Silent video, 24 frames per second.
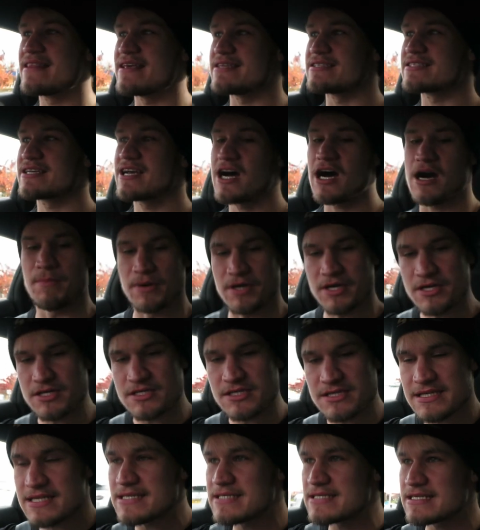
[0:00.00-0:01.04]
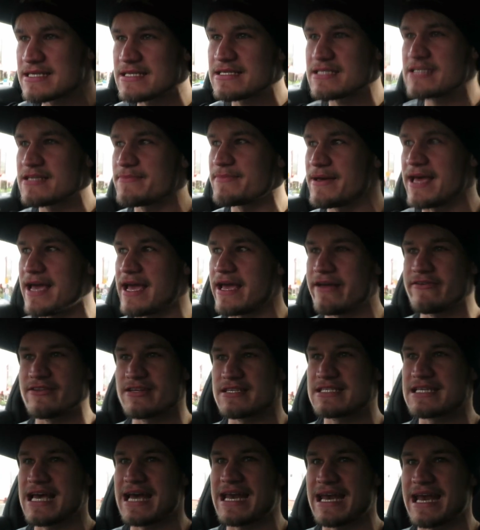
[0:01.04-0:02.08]
and this car. Because this system here
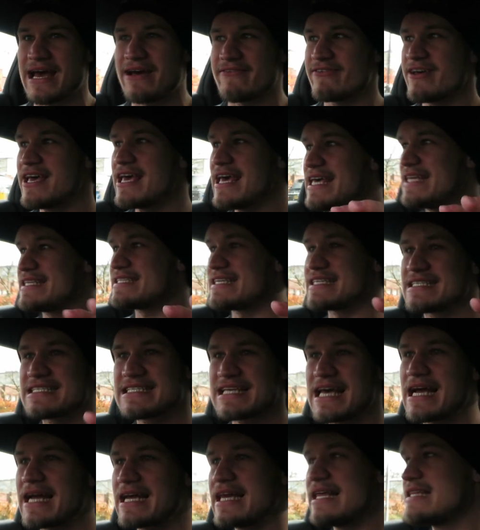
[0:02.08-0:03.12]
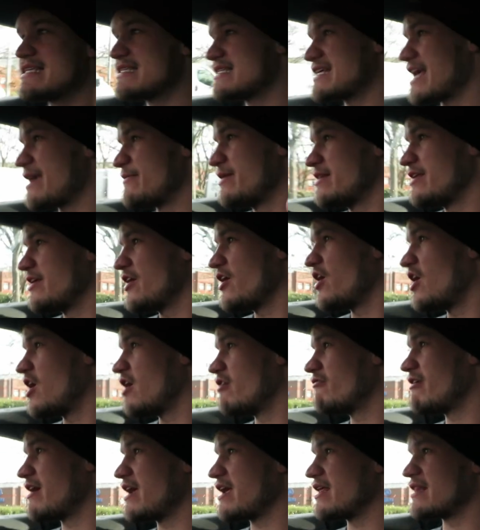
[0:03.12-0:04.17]
in the satnav is exactly the same in the
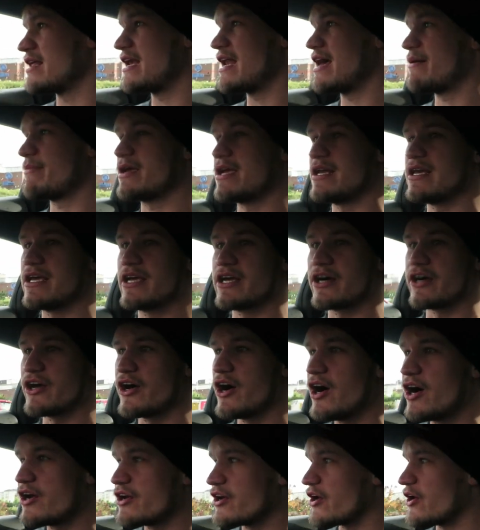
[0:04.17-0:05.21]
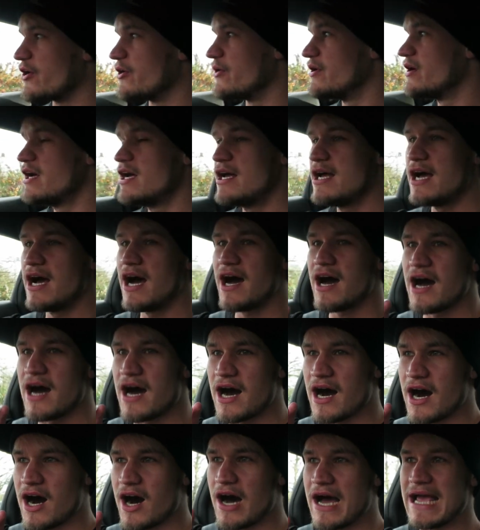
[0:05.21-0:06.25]
R8 and the Lamborghini Gallardo,
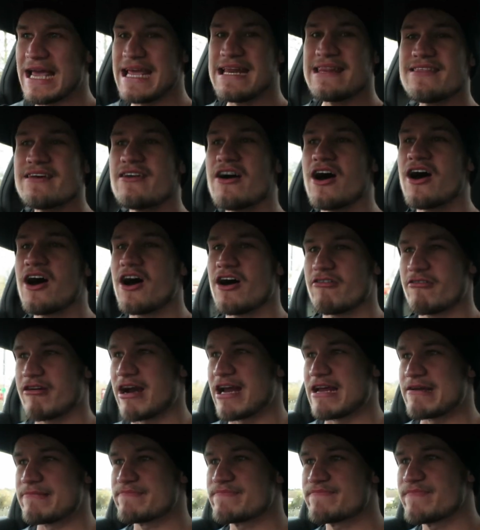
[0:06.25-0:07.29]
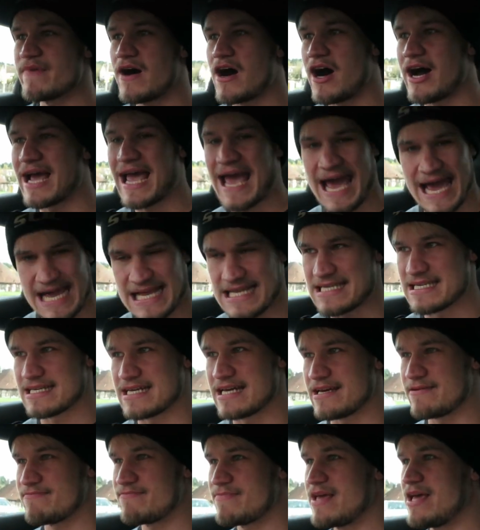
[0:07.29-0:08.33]
in the R8 I
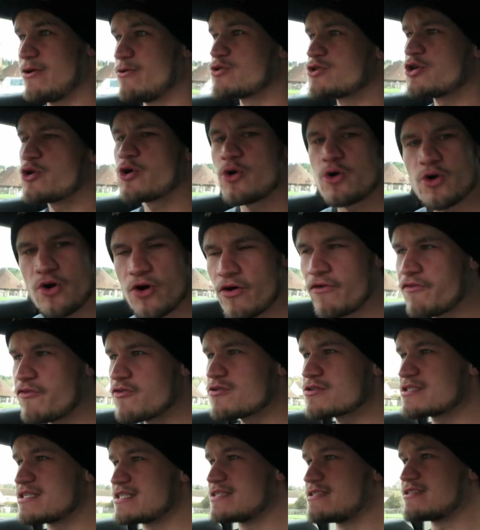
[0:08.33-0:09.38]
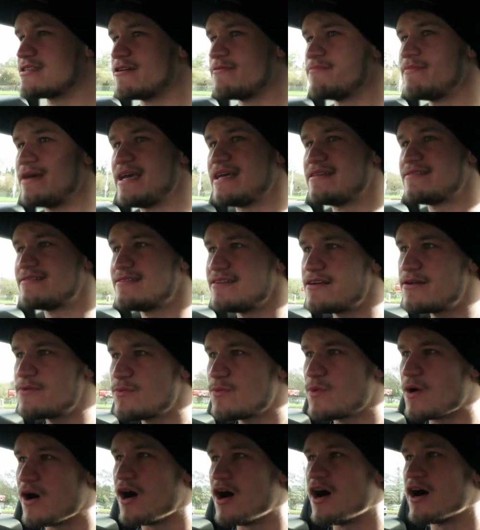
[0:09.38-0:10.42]
hated it. It was an awful system, it
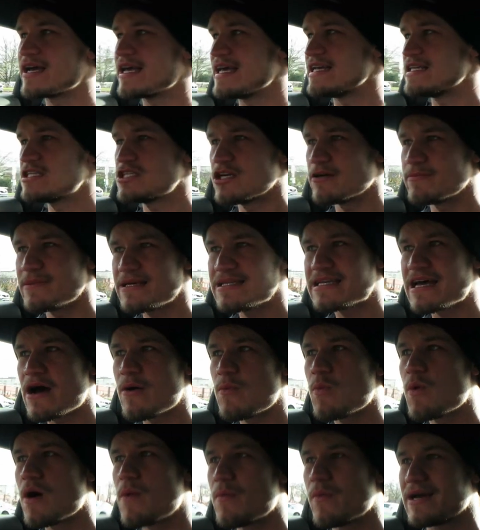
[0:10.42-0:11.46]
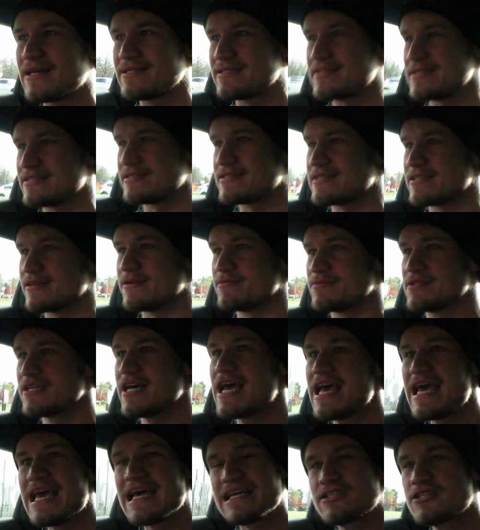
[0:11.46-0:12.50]
didn't work, it took me down one-way systems,
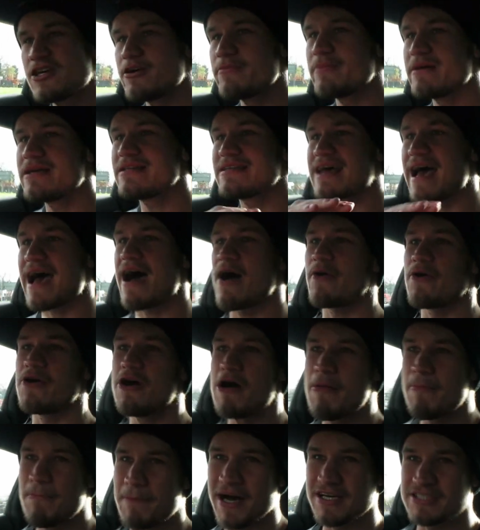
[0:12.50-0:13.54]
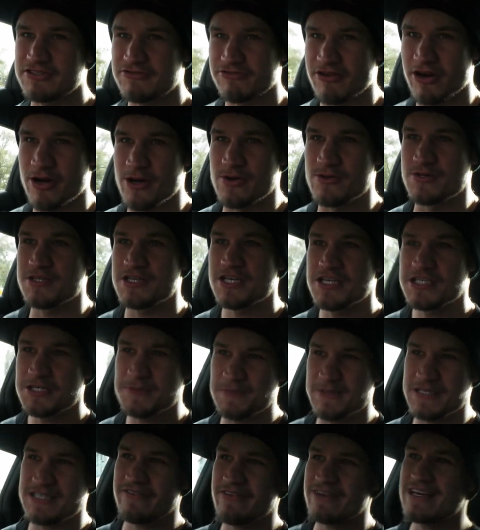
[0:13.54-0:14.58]
it took me down bus roads
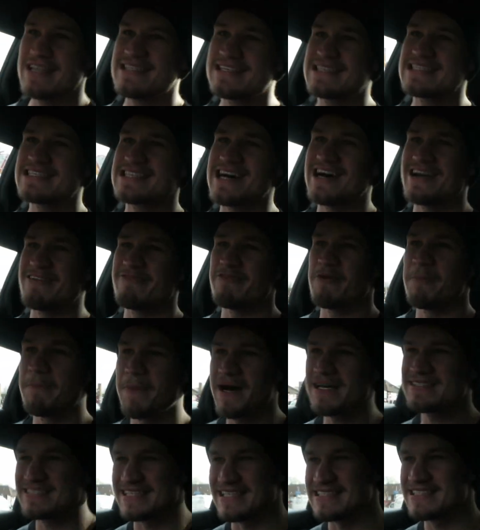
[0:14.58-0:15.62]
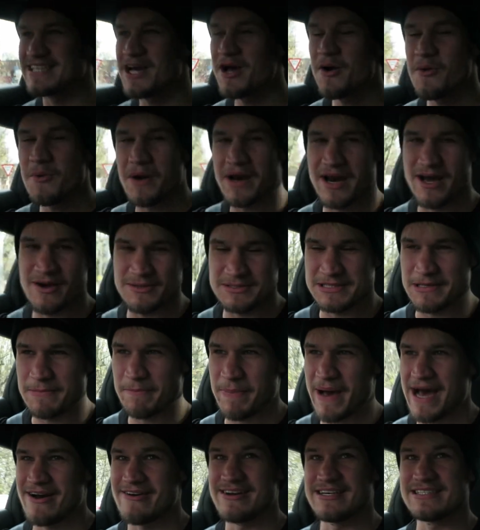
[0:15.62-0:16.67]
specifically designed for buses when I was
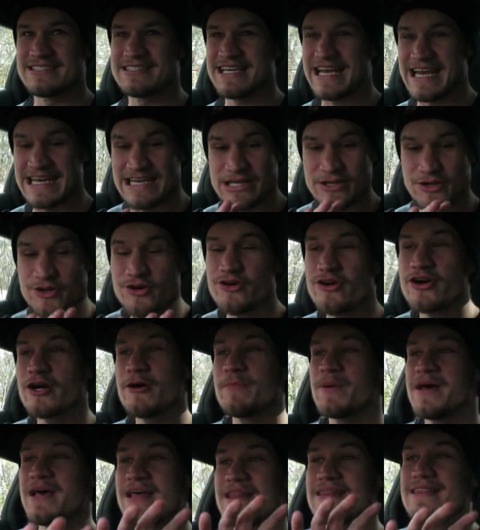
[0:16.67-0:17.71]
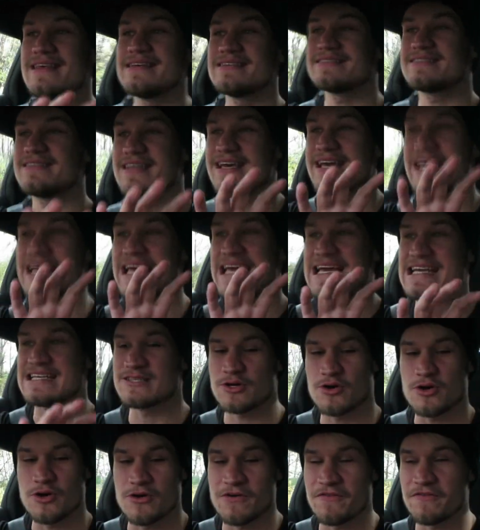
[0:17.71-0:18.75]
in Paris. In Europe this thing
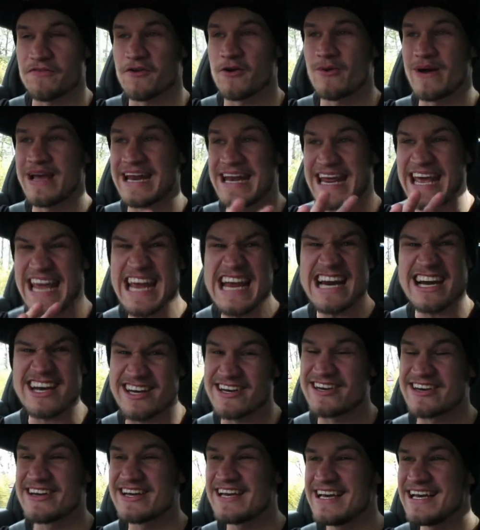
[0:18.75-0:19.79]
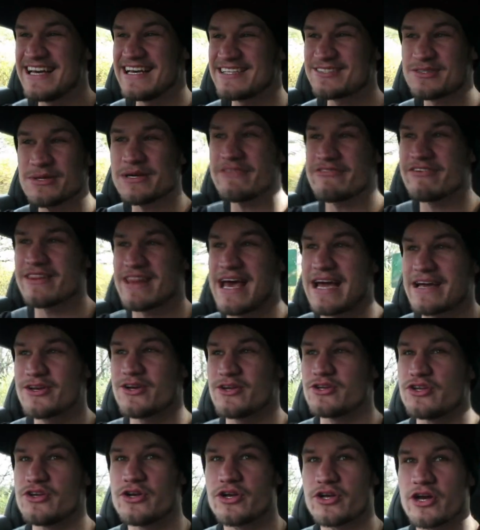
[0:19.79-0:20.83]
is awful. In England it's not even that
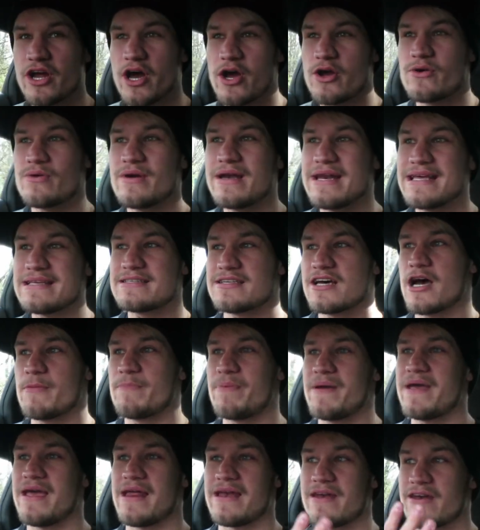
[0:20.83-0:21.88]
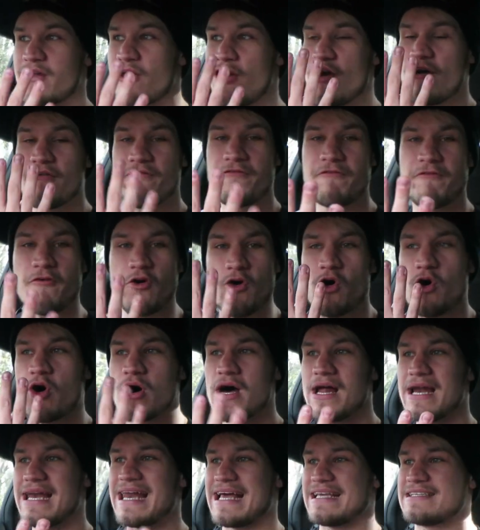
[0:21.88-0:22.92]
good, you can only type in
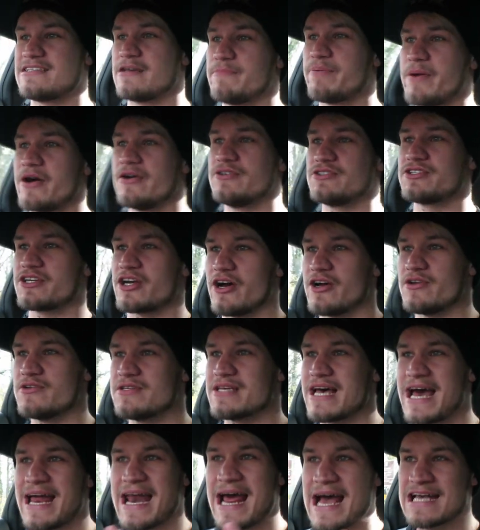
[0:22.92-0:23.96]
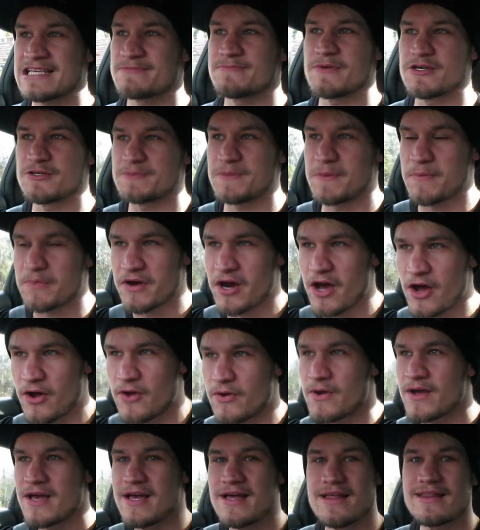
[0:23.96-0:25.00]
four letter postcodes, and as most people
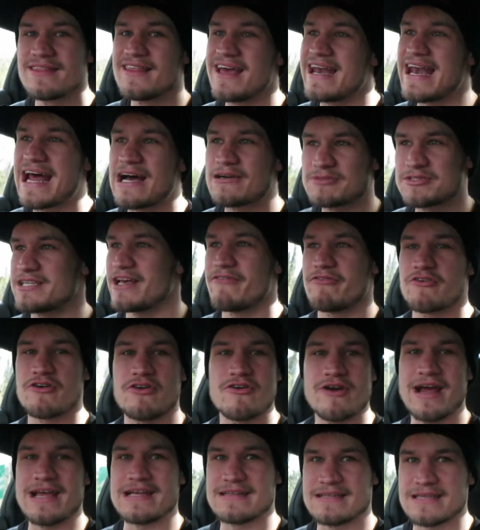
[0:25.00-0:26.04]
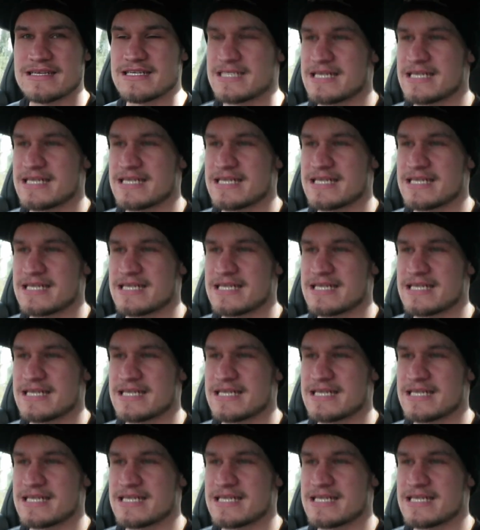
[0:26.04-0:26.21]
know, they're now seven or eight